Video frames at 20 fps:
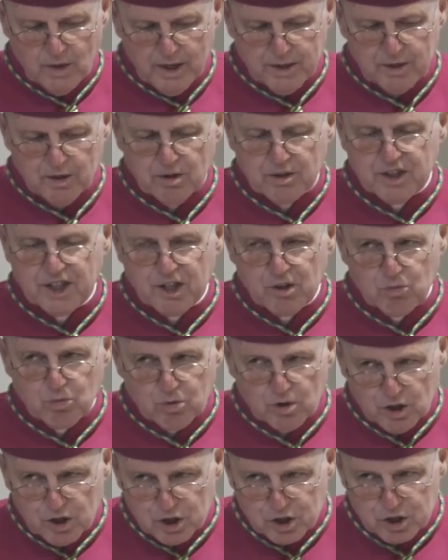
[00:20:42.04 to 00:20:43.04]
whether they
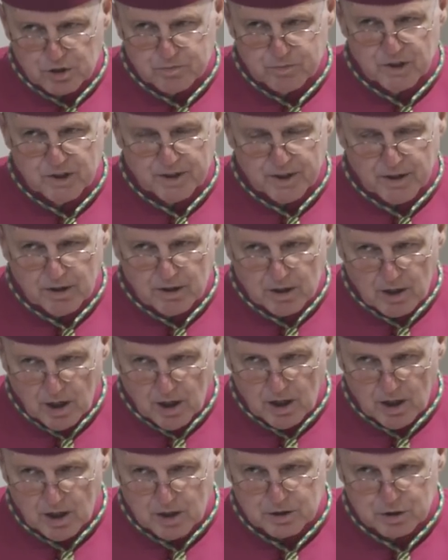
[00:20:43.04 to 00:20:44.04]
worshiped their
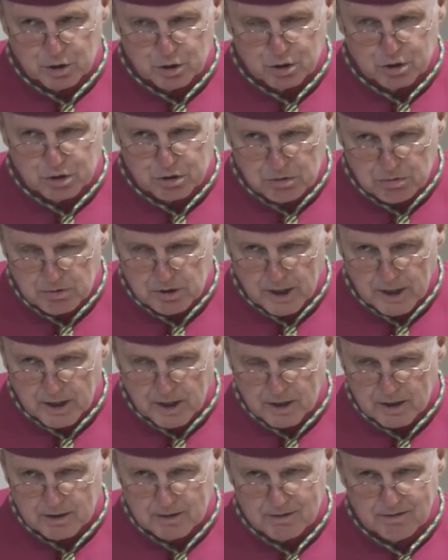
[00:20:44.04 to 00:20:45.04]
God
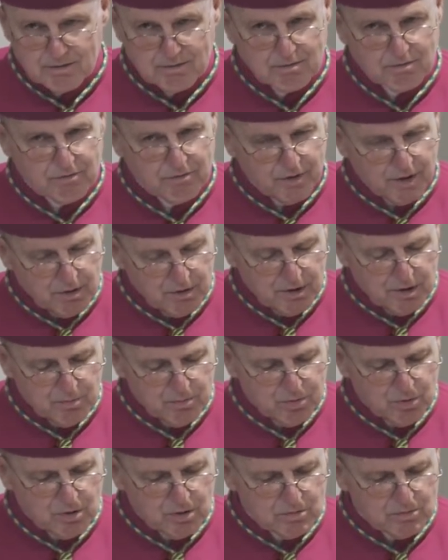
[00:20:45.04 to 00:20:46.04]
truly.
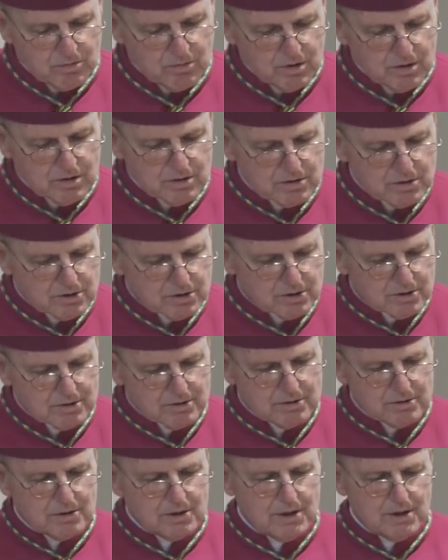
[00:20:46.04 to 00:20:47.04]
Very important
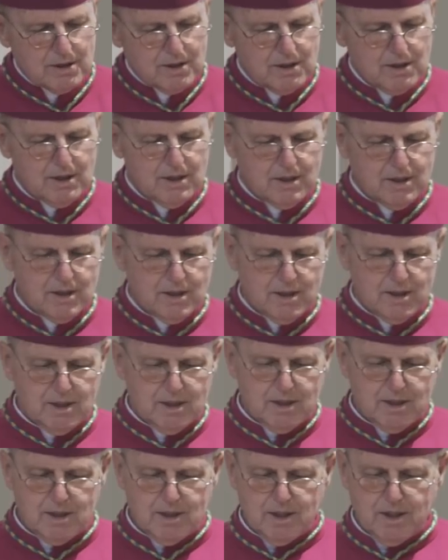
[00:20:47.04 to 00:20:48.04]
words.
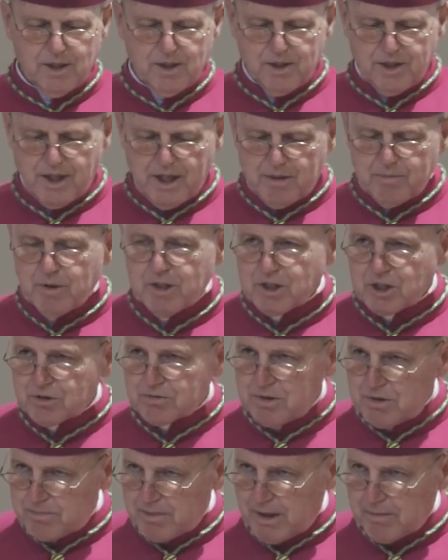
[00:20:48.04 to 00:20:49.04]
They
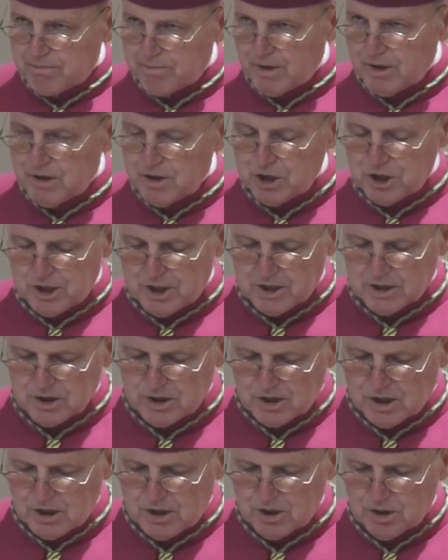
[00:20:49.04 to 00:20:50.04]
must remember, she
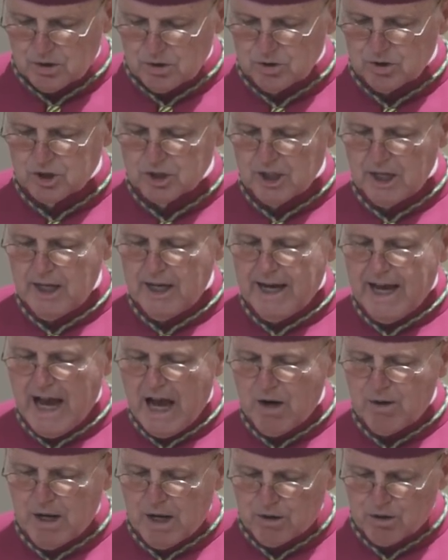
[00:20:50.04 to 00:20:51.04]
continues,
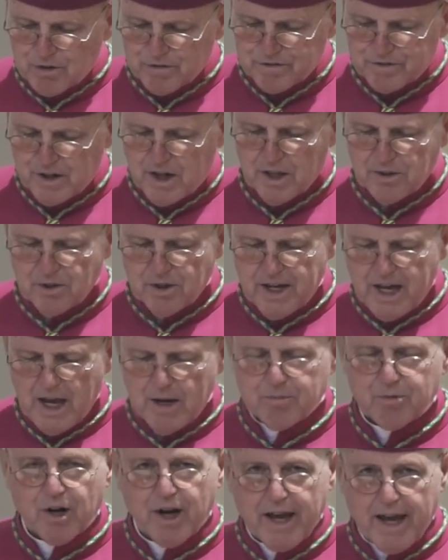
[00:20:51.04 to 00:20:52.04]
how our father
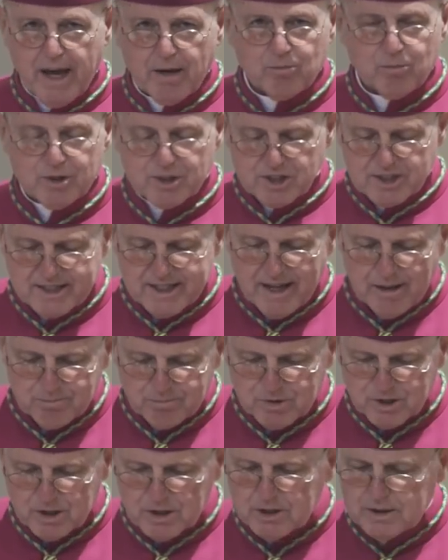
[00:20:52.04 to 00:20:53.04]
Abraham was
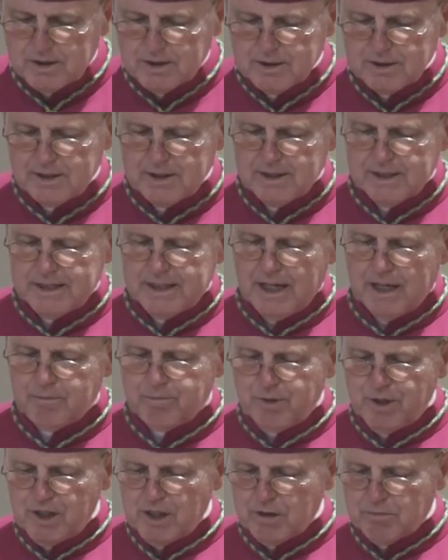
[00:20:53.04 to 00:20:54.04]
tempted
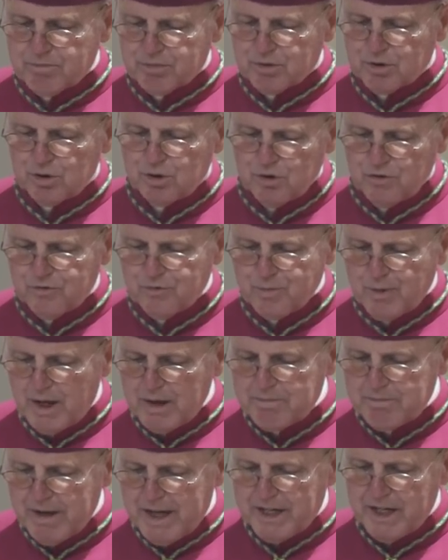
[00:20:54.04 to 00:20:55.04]
and being proved
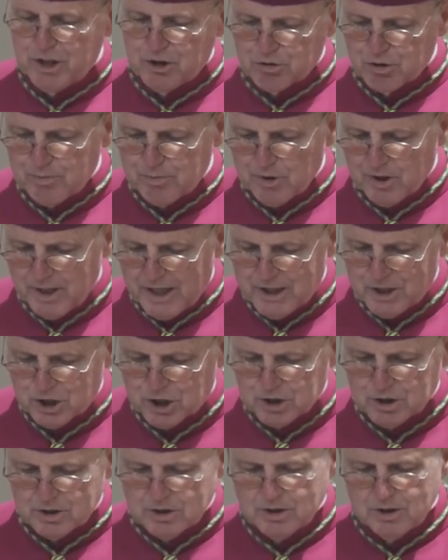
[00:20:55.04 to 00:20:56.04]
by many
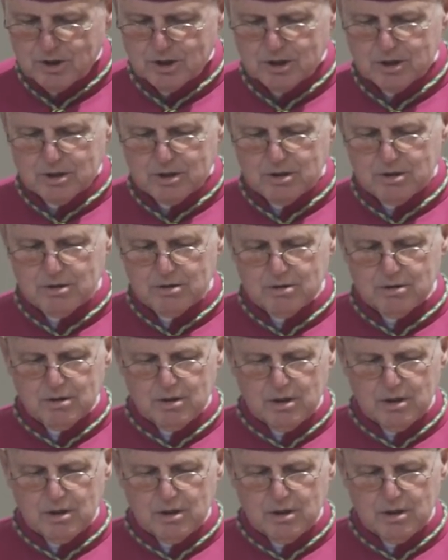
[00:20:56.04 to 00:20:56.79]
tribulations,